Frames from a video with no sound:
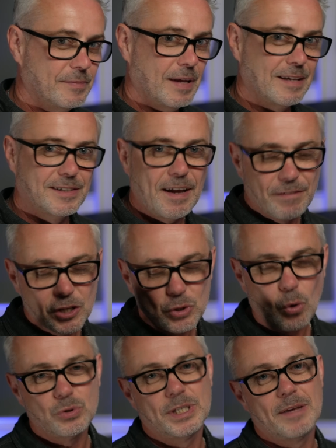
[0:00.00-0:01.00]
And Stefan has
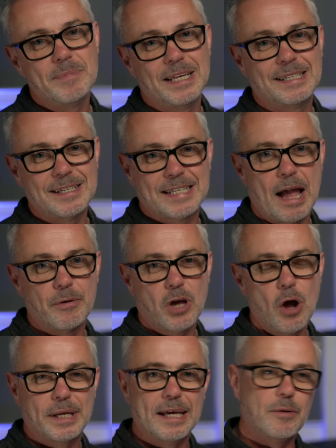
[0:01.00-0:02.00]
also given me a discount
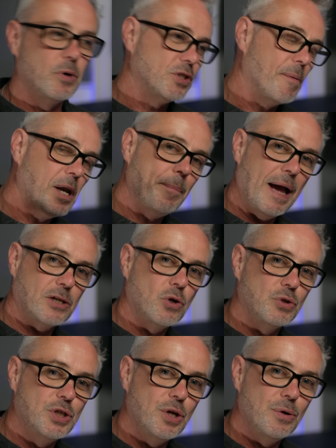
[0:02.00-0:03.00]
code here, which I'm gonna pass
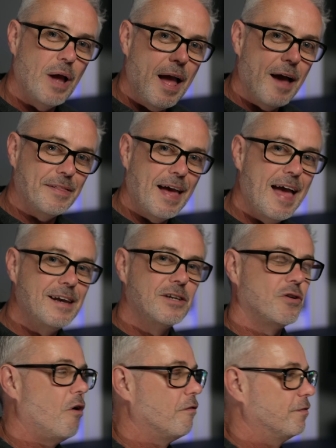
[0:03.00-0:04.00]
on to you at the
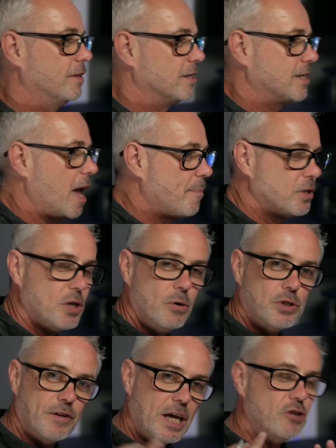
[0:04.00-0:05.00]
end of this
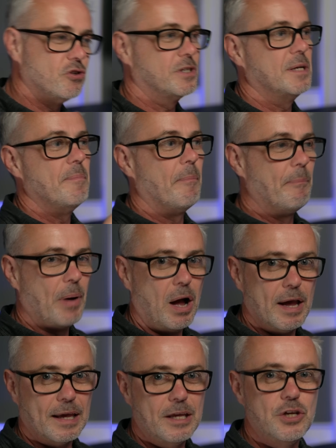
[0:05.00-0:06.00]
episode. So if you're interested in
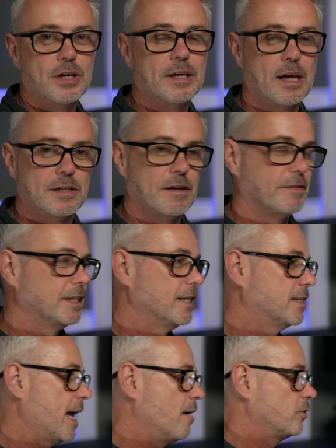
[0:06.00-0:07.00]
buying it, you can get yourself a
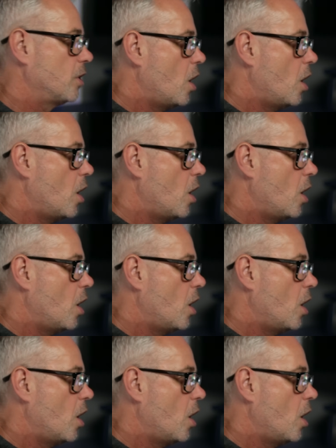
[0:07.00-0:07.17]
discount.